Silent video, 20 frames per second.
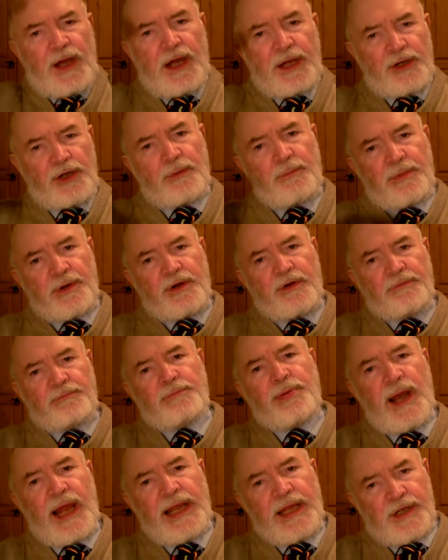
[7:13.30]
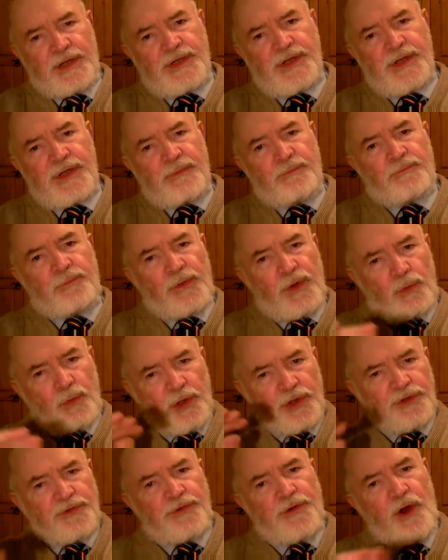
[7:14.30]
a number of plates
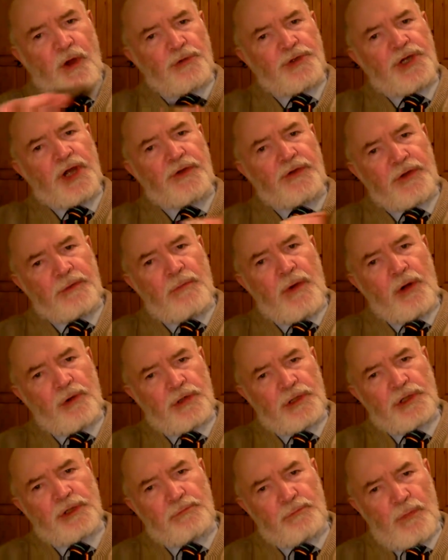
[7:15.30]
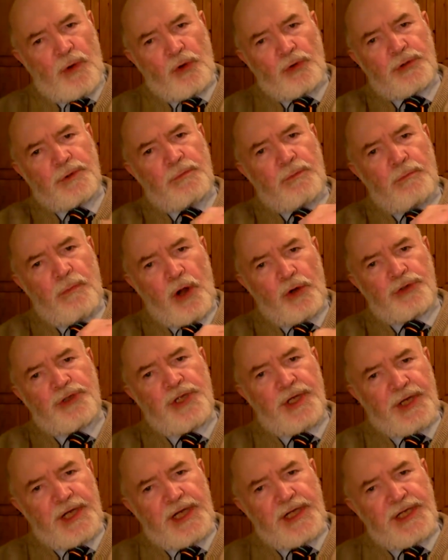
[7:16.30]
which float on the
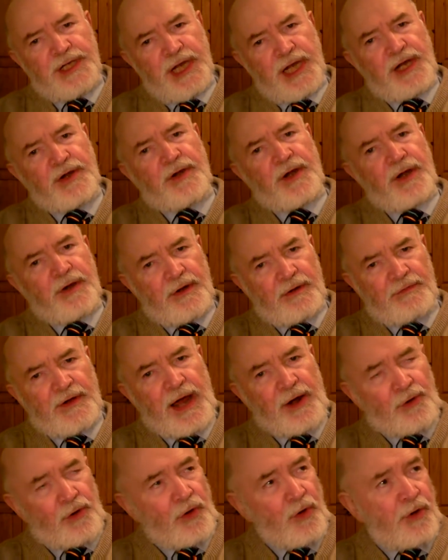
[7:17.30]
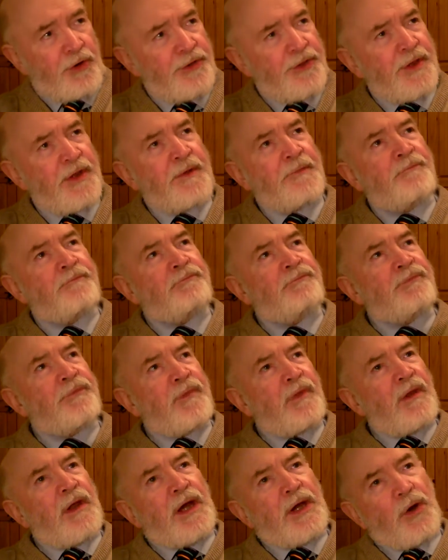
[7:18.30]
molten interior of our Earth,
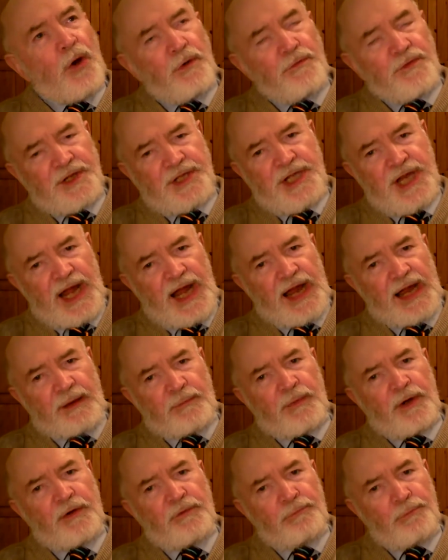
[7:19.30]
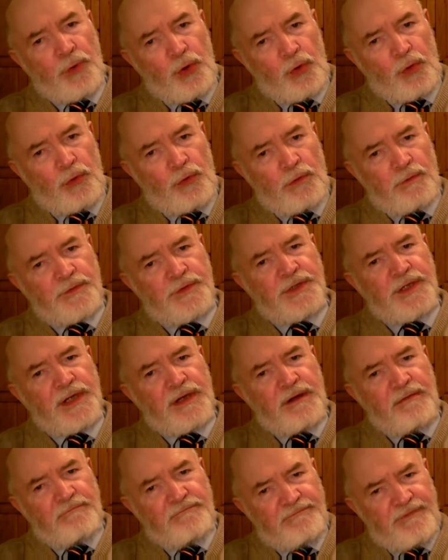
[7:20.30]
and over time have moved,
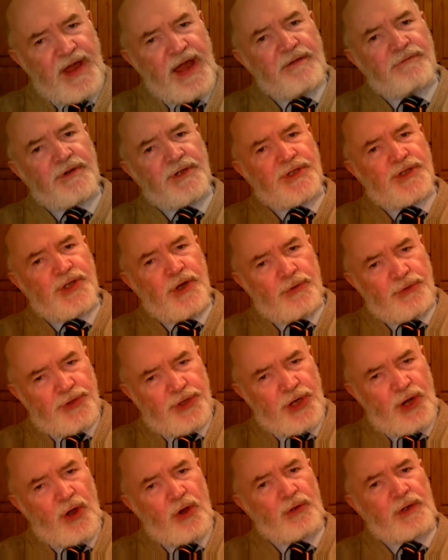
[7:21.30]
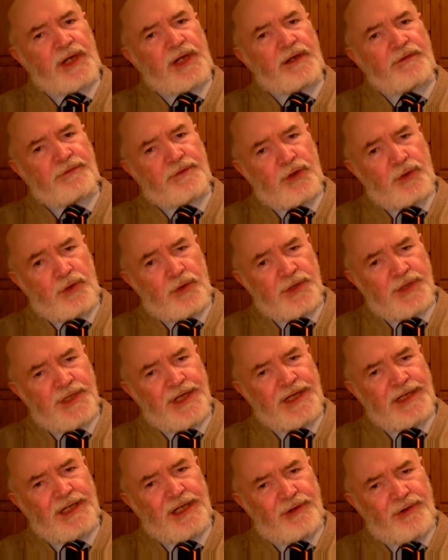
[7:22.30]
ever so slowly of course,
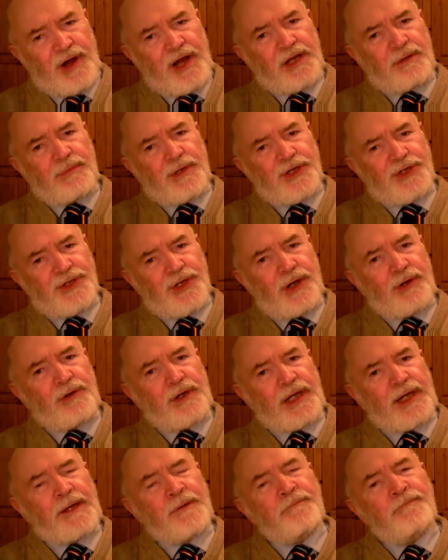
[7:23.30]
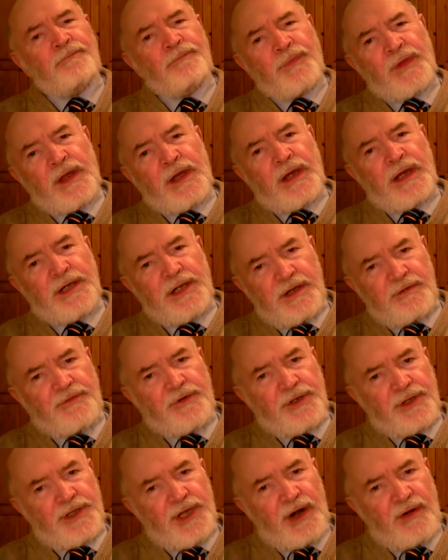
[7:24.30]
incredibly slowly, in
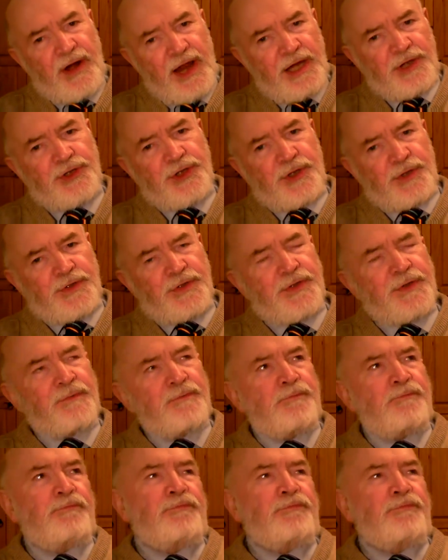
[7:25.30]
different directions.